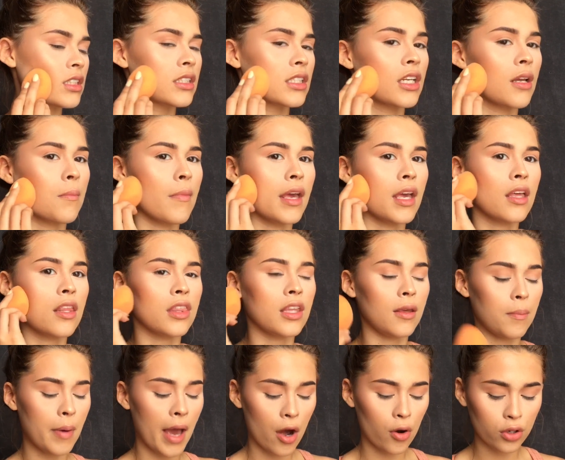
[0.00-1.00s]
is going to make
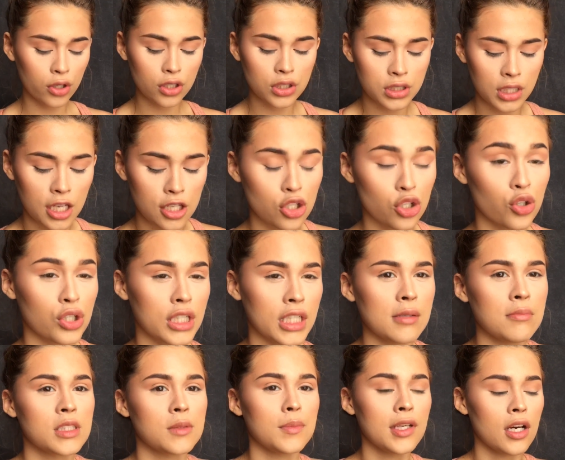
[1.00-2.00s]
the powders and
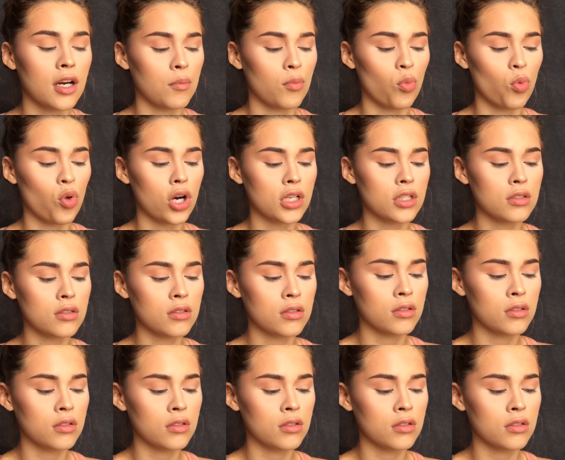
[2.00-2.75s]
creams become one.